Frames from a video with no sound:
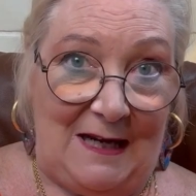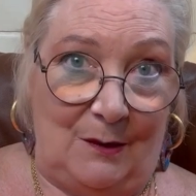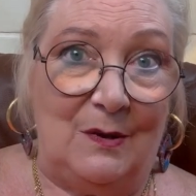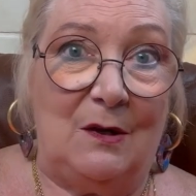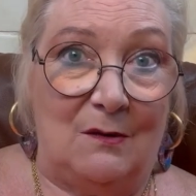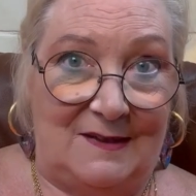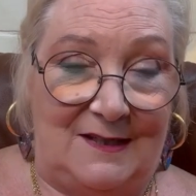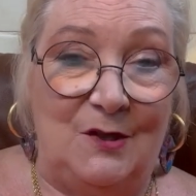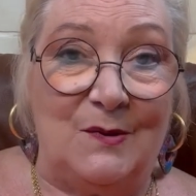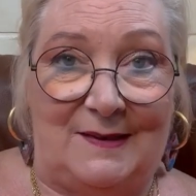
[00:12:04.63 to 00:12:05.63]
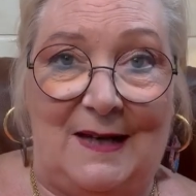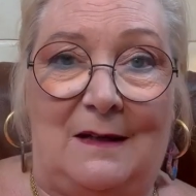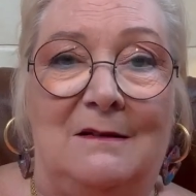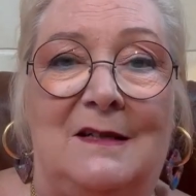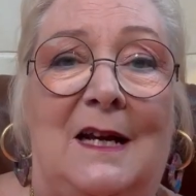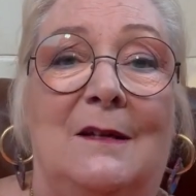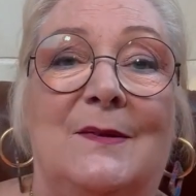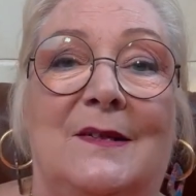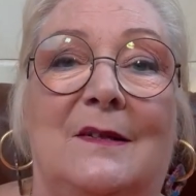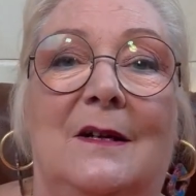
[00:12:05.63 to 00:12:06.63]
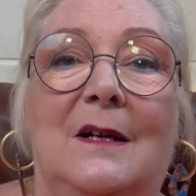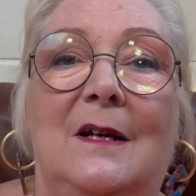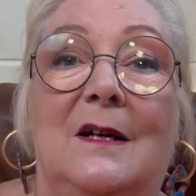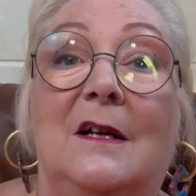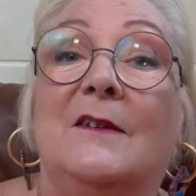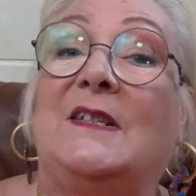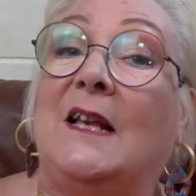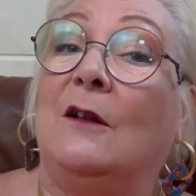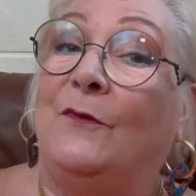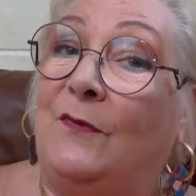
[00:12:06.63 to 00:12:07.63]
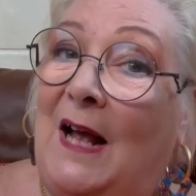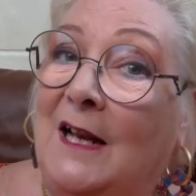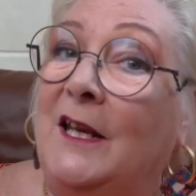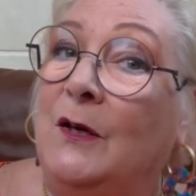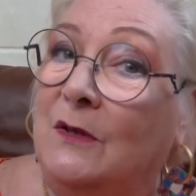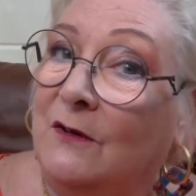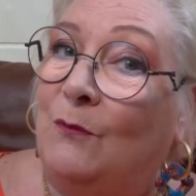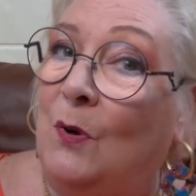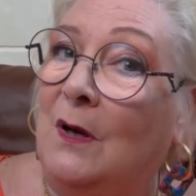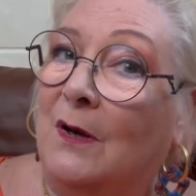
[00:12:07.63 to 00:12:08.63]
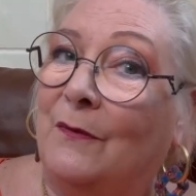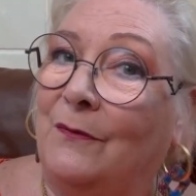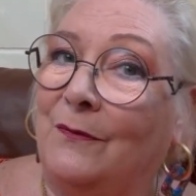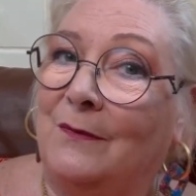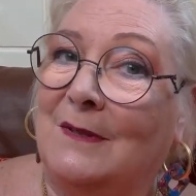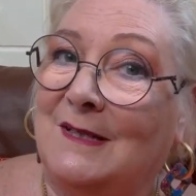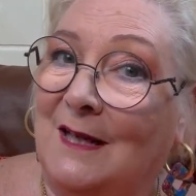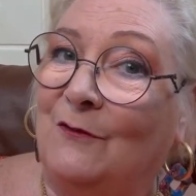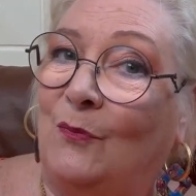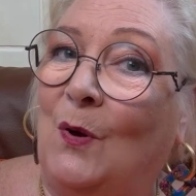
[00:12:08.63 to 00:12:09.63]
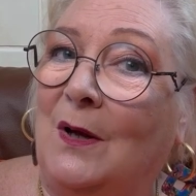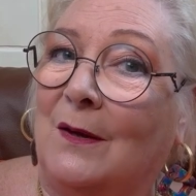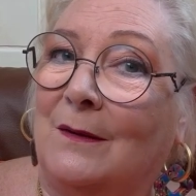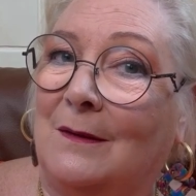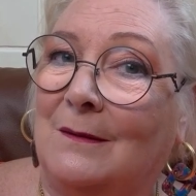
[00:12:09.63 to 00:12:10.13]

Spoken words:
equinox in your second house of self-value and of worth, self-worth,